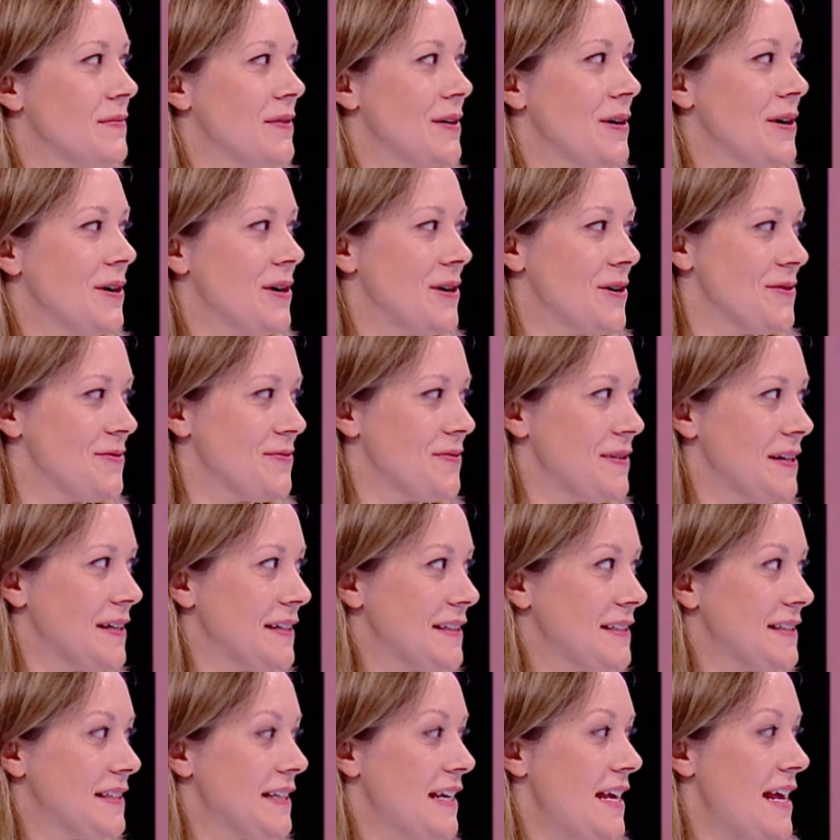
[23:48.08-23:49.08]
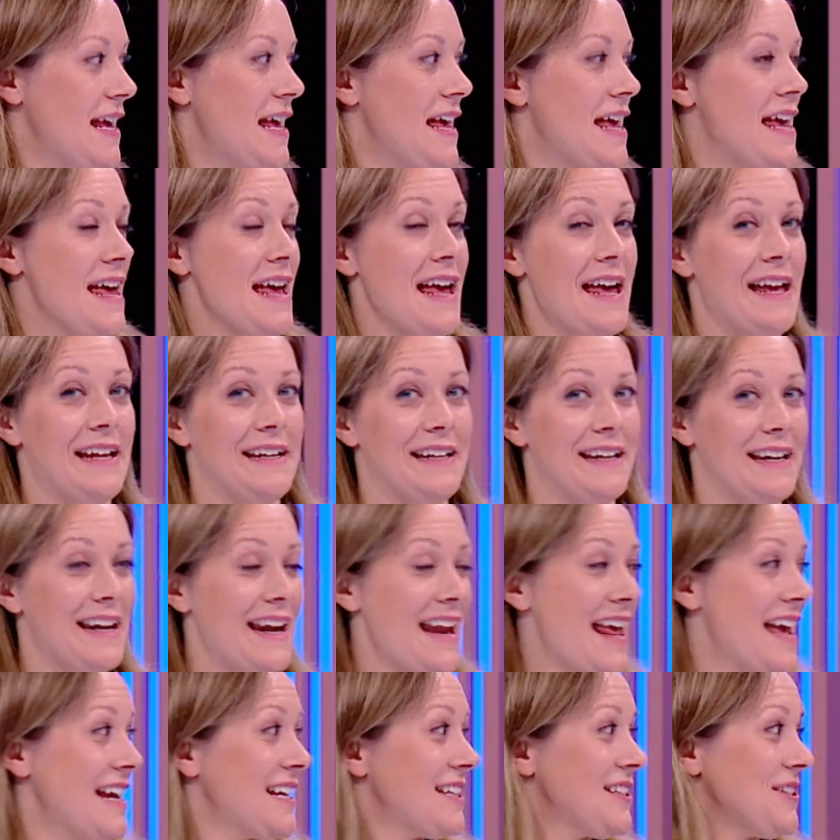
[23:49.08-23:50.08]
Perfect. And
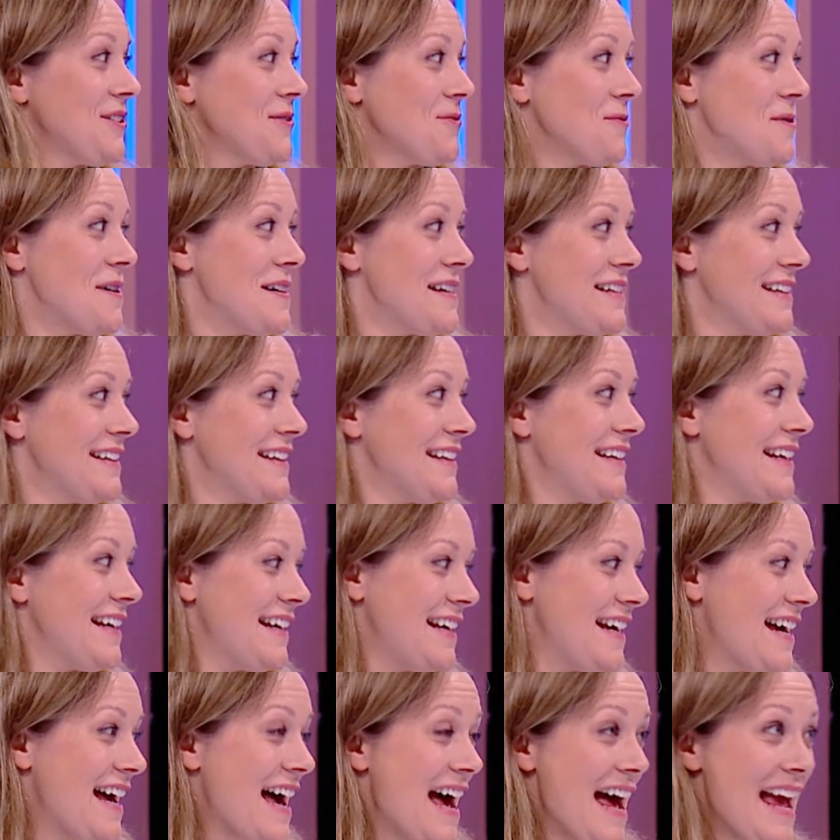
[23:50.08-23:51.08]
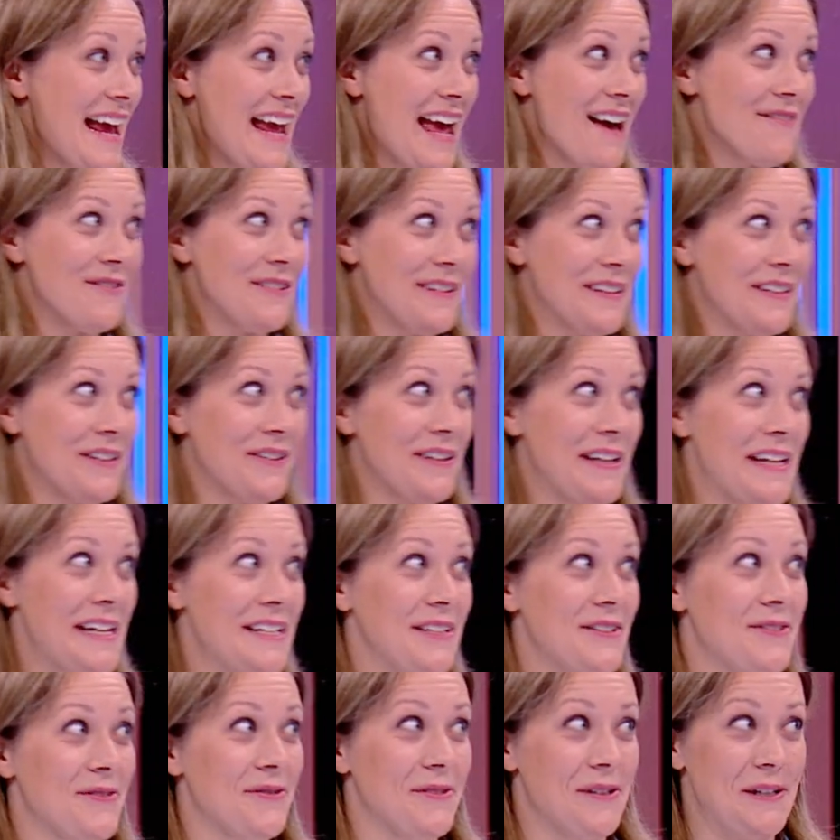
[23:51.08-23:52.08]
next one, I have a little
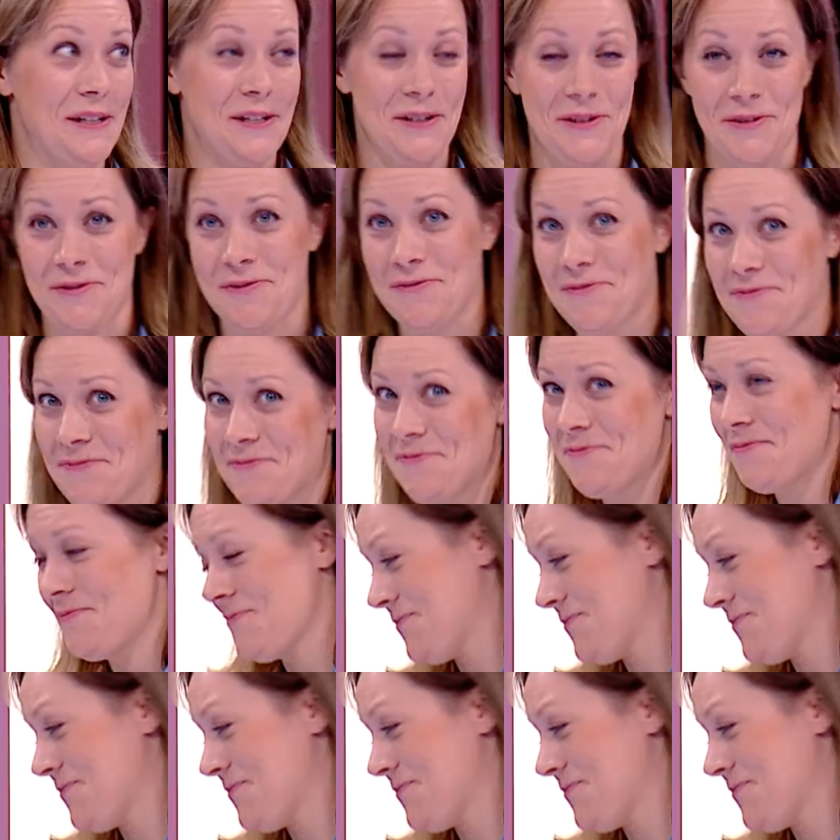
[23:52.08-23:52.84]
hint for you. Really?